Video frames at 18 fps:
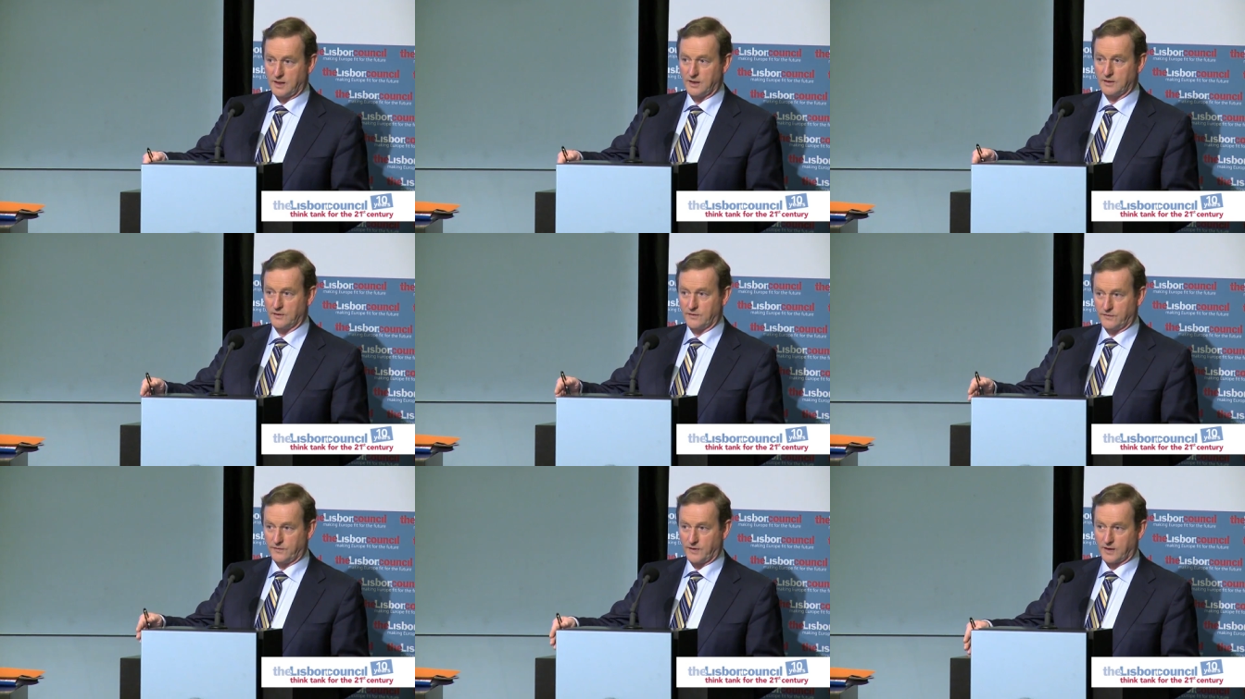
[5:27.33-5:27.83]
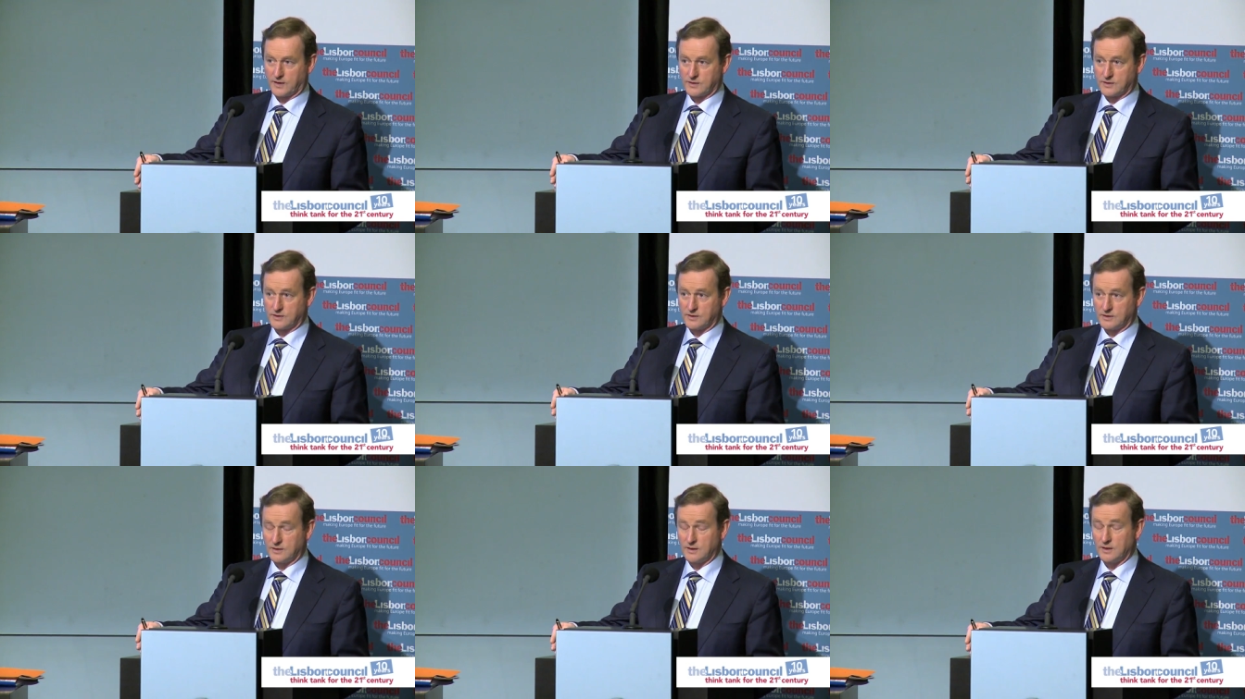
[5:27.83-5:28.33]
and
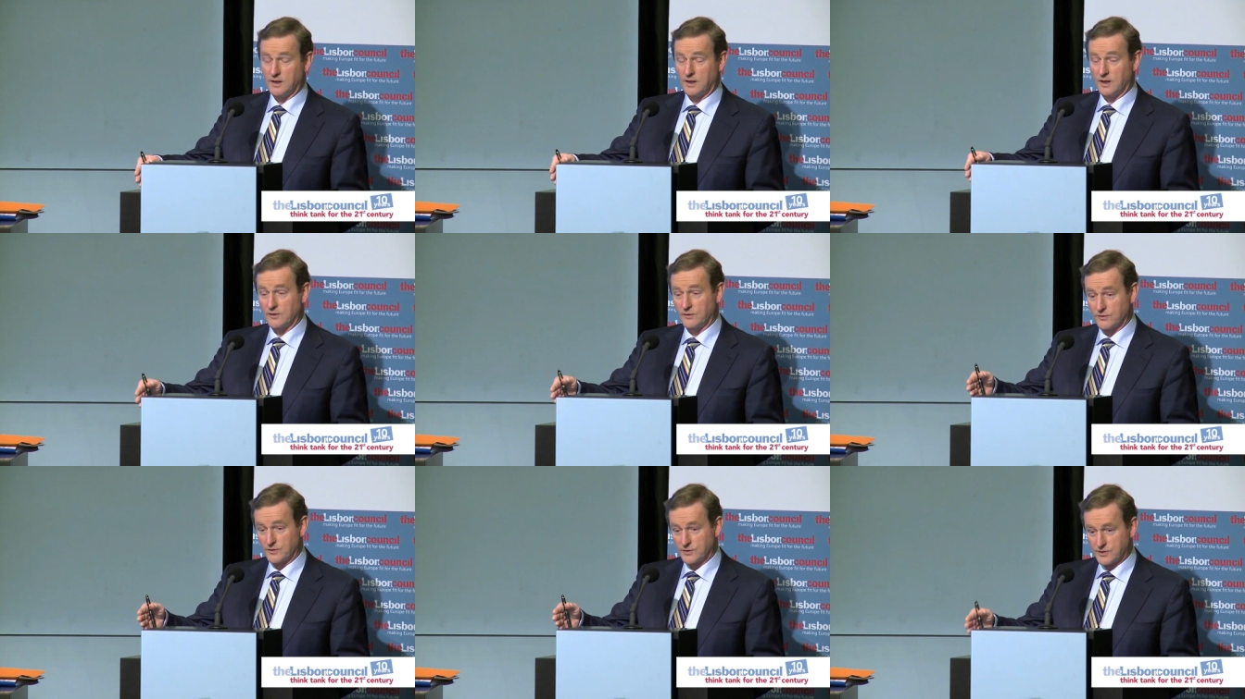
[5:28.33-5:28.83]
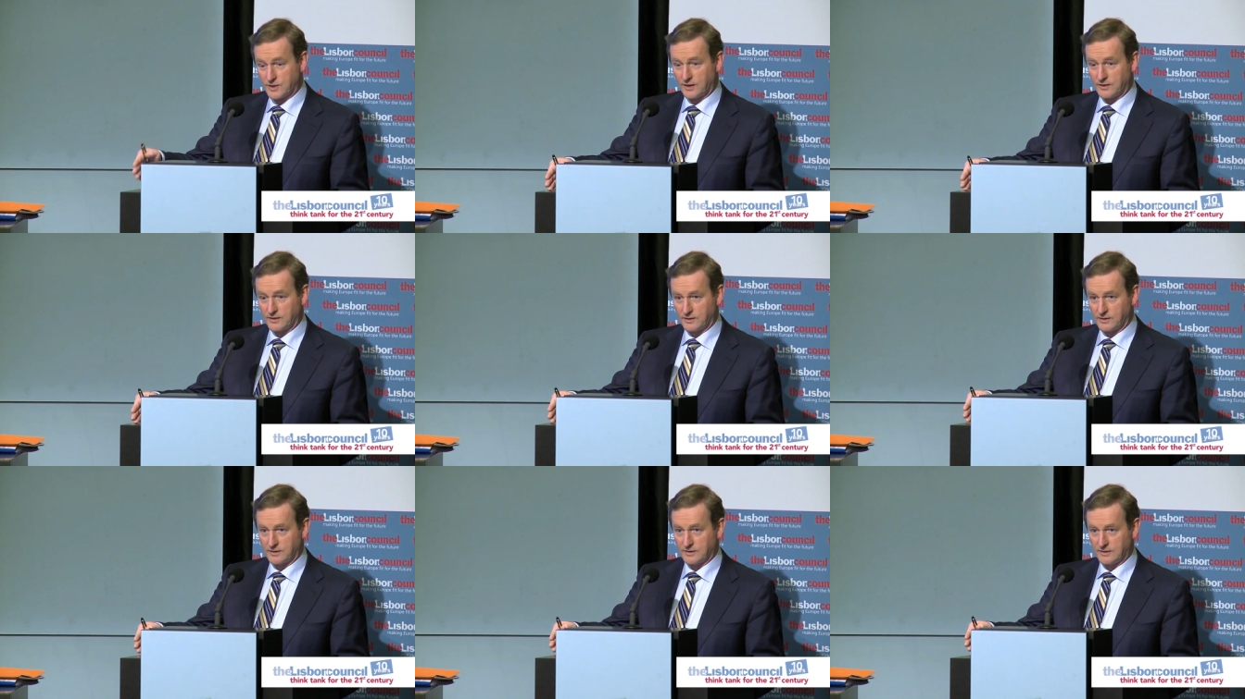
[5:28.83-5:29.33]
effect and
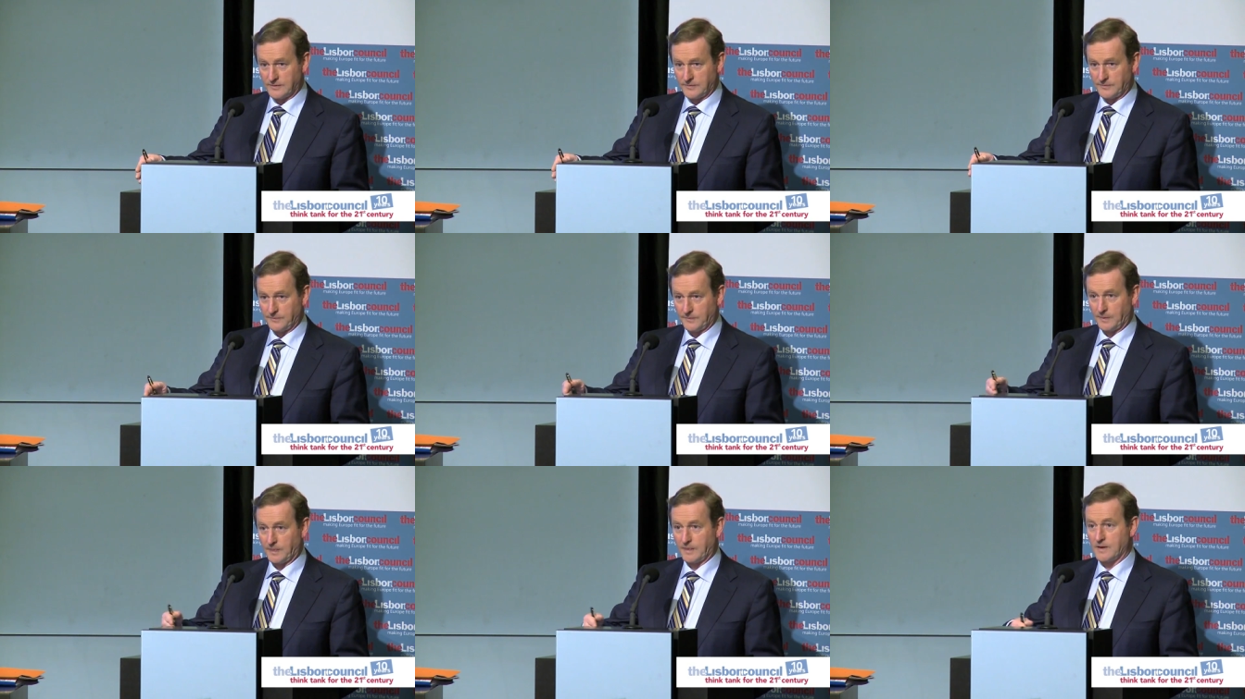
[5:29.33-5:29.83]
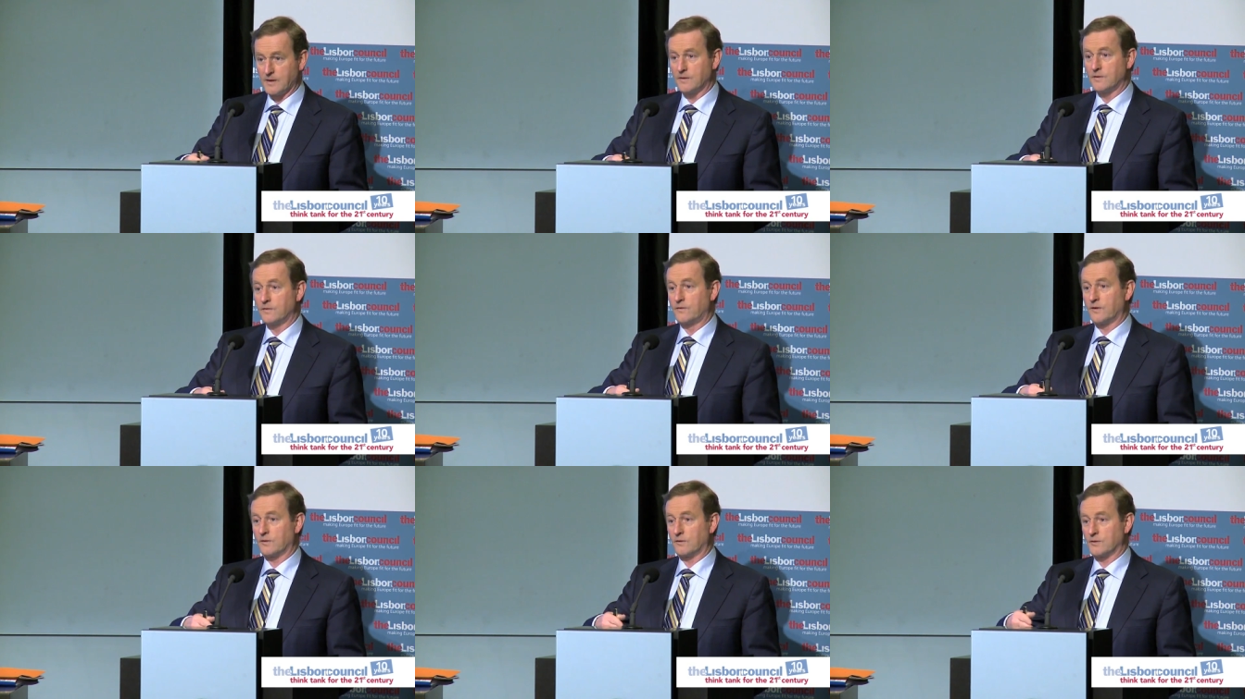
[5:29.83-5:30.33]
understanding
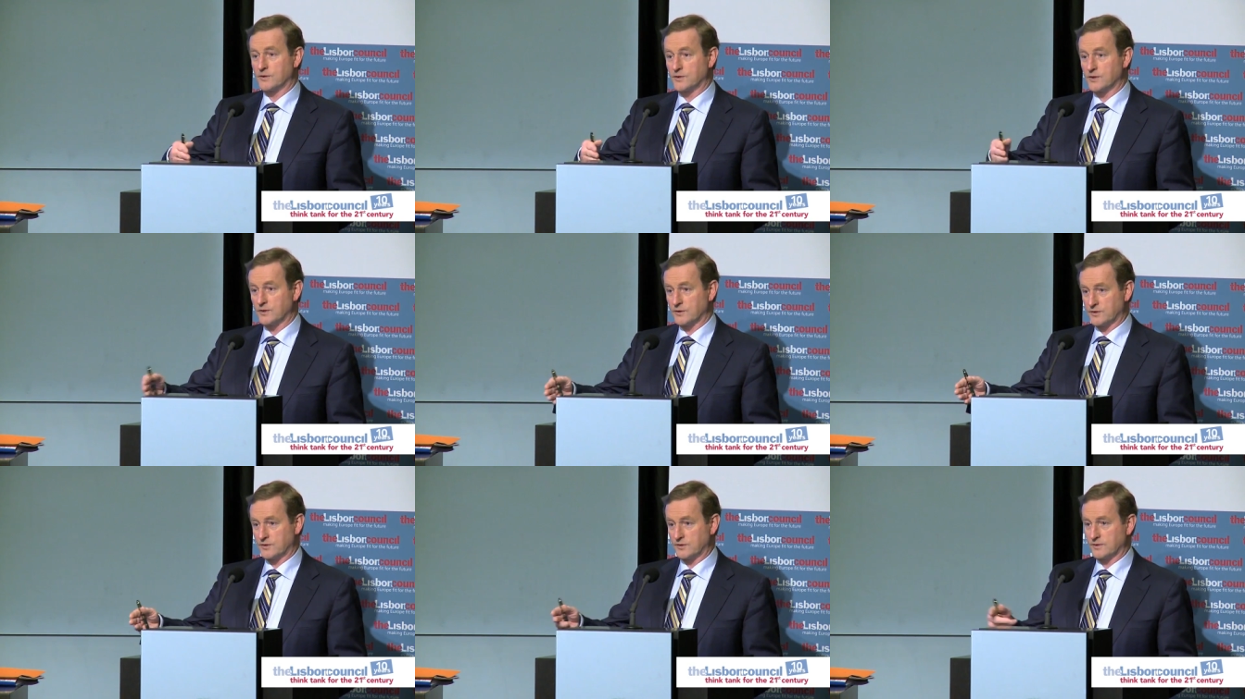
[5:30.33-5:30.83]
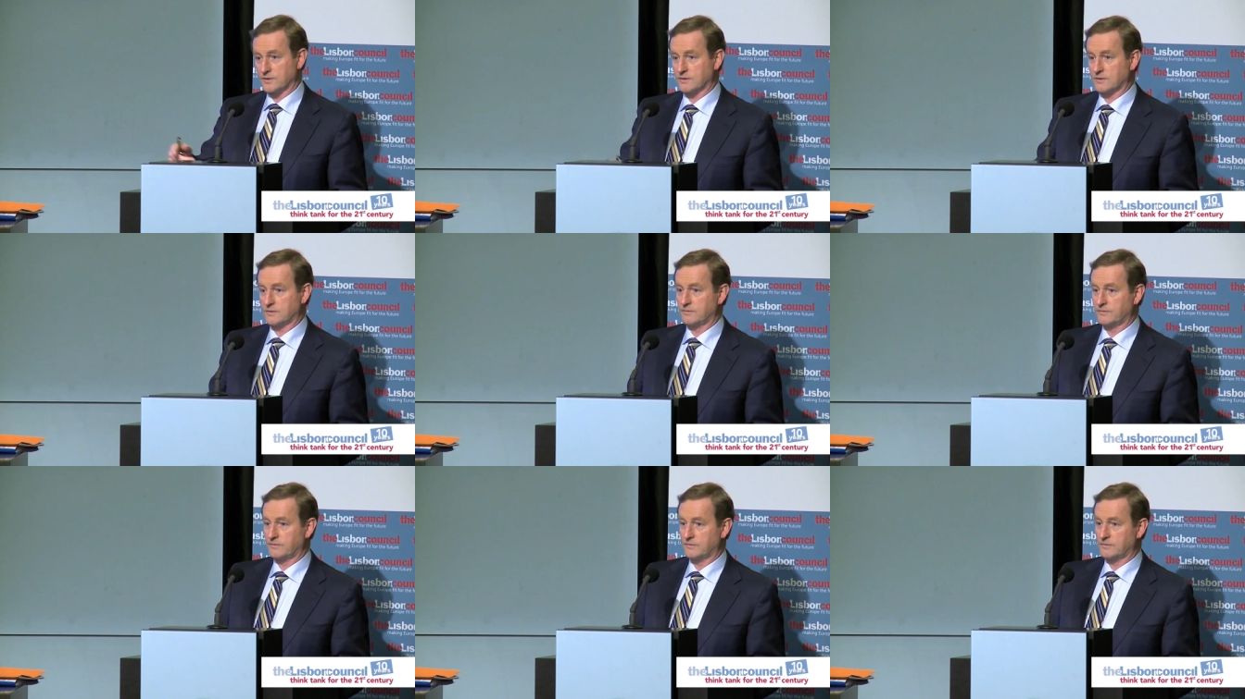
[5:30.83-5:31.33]
for our citizens.